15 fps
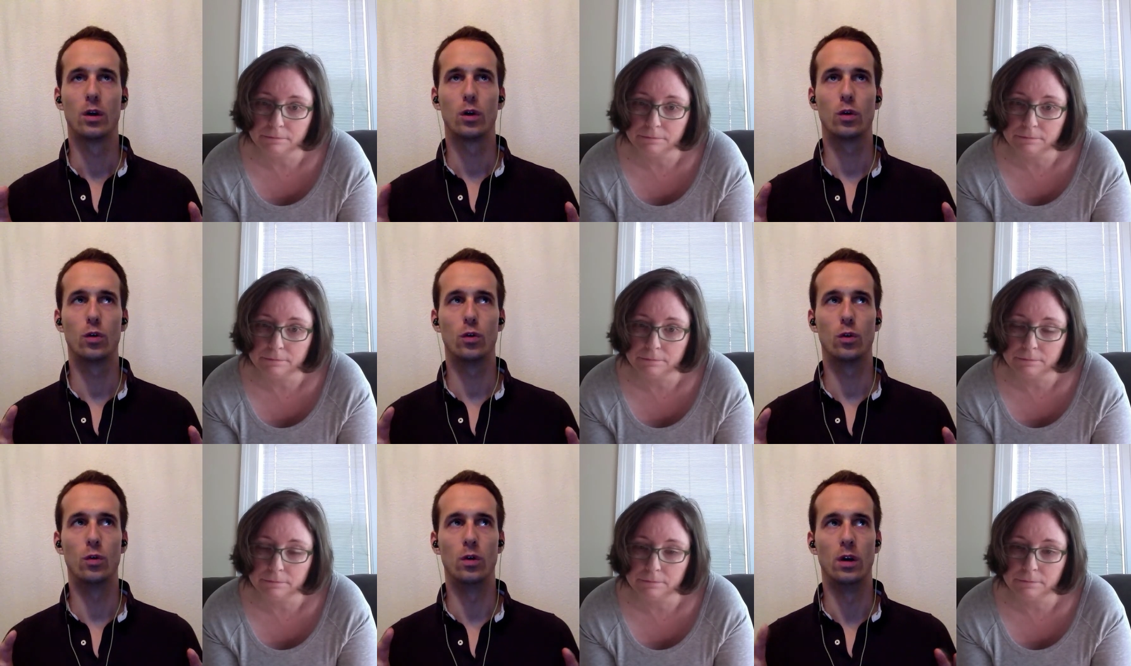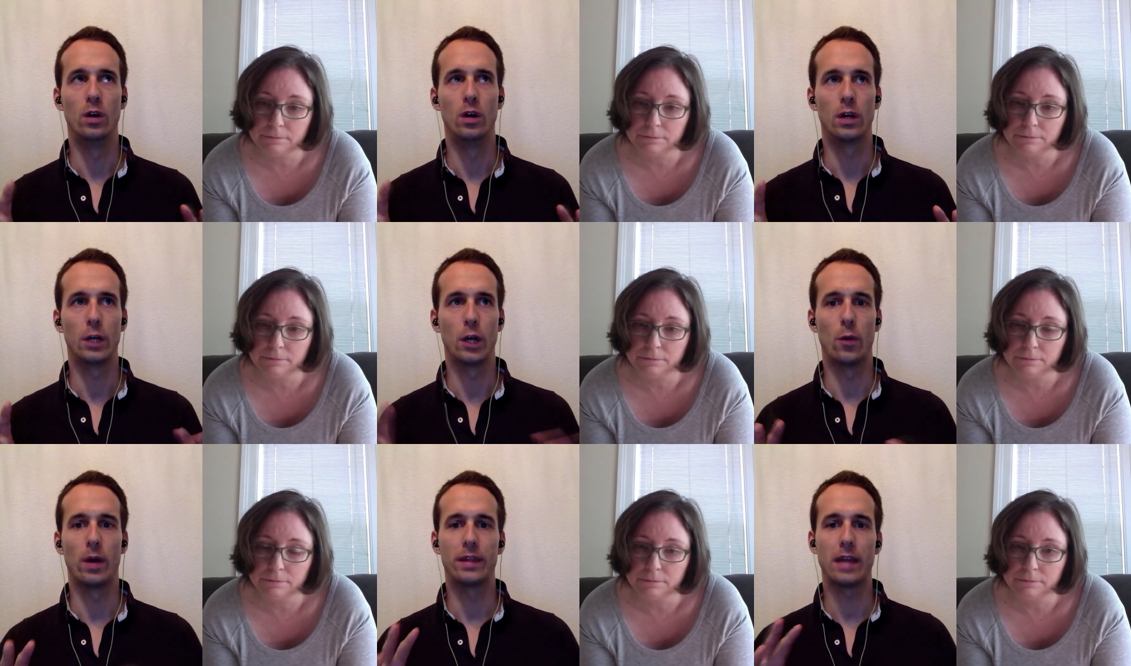Speaker 1: who you know
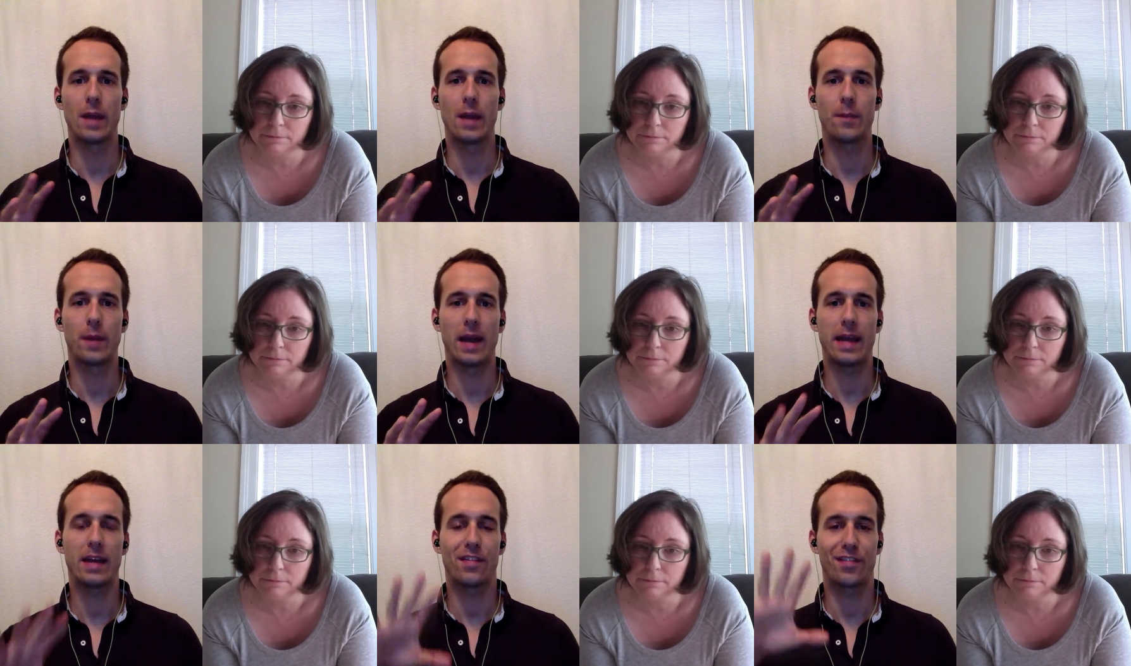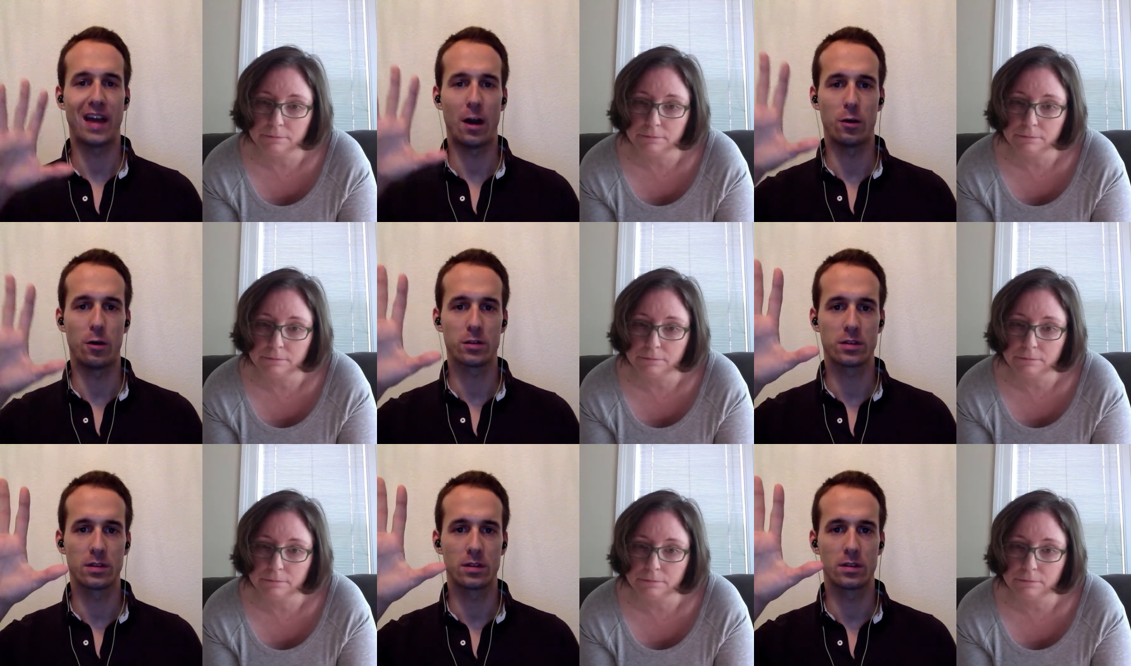when they pay a
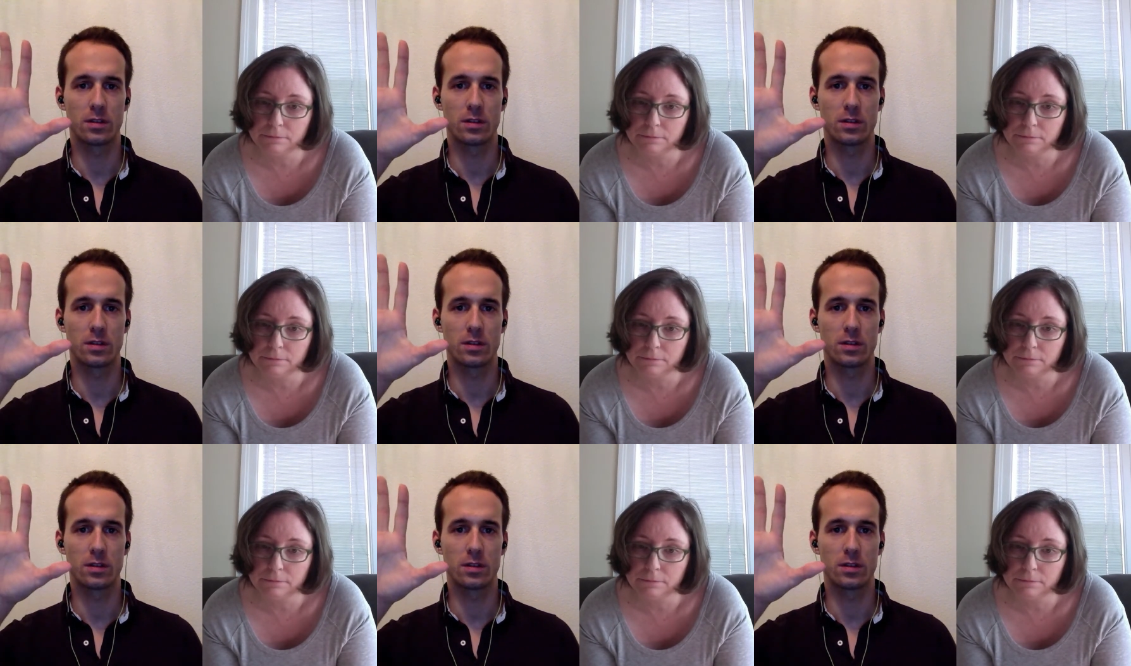thousand